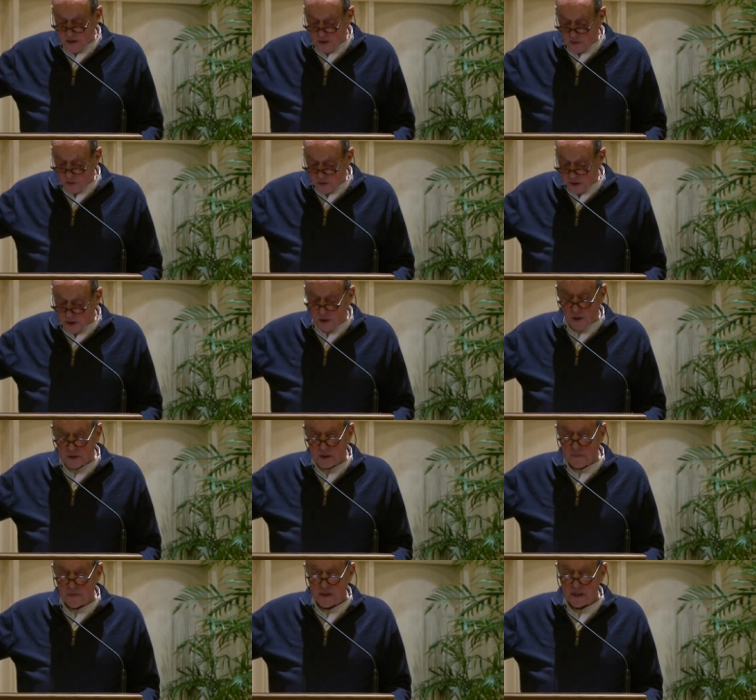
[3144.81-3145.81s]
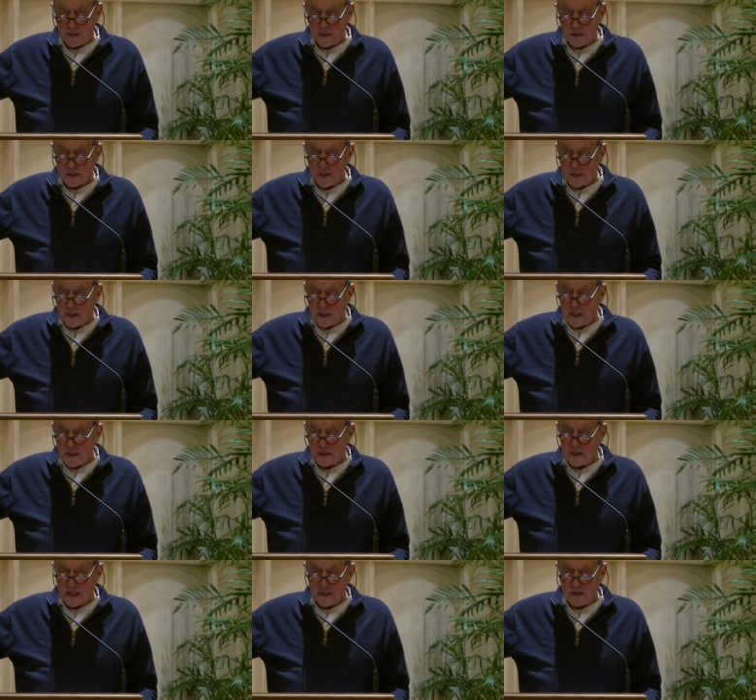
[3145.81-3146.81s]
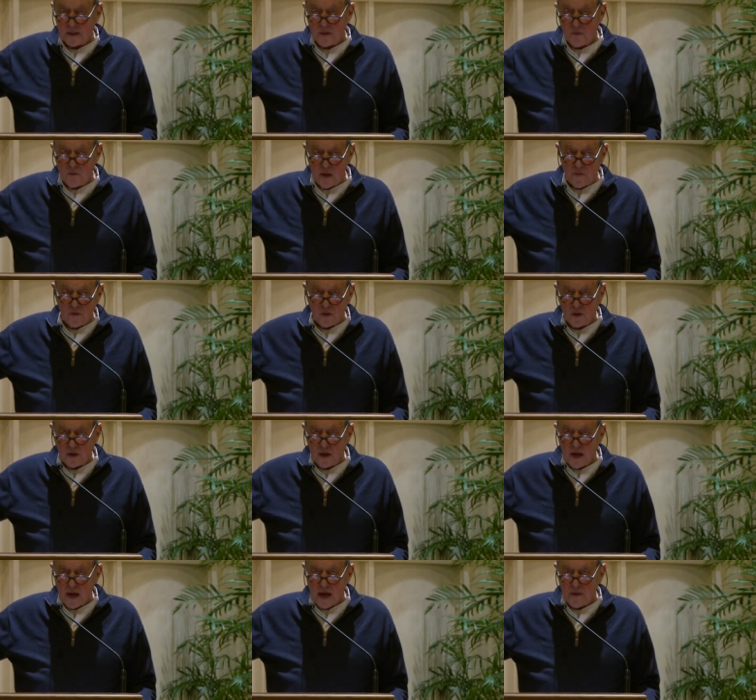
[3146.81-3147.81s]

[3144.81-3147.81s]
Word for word: The result of this is that the river,